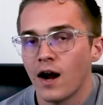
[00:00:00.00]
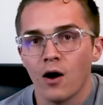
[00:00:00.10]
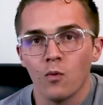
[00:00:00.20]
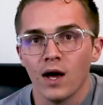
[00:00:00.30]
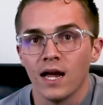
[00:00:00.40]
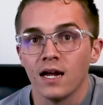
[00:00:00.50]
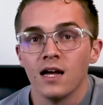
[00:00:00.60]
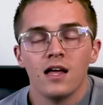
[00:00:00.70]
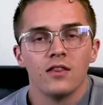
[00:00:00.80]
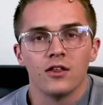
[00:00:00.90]
outweigh
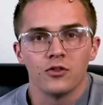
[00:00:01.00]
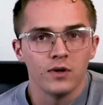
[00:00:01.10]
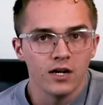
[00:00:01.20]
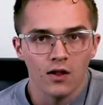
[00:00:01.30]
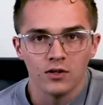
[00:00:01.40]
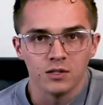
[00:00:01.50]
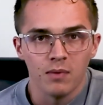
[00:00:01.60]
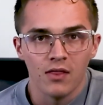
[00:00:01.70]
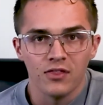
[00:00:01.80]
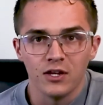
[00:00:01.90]
the $3 a
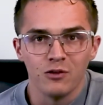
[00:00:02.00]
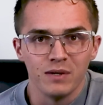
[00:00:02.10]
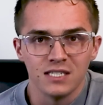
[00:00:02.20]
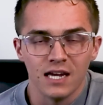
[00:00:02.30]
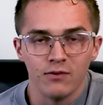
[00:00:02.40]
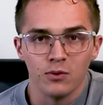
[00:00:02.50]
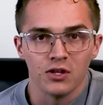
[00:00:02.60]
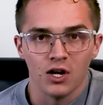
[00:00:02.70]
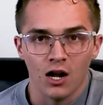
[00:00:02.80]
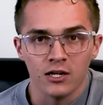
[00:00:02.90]
month that you'd be saving with a
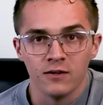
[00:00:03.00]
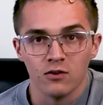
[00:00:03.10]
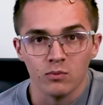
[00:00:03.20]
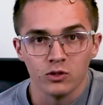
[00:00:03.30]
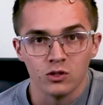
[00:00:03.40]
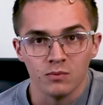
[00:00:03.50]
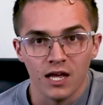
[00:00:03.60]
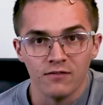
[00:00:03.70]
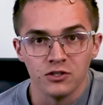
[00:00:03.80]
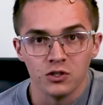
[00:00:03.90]
non-convertible term
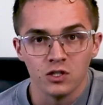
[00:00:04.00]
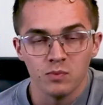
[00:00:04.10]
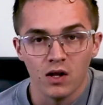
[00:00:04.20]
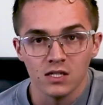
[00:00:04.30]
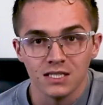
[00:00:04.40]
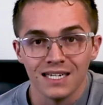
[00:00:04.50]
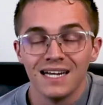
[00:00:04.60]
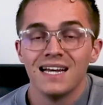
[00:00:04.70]
life insurance policy.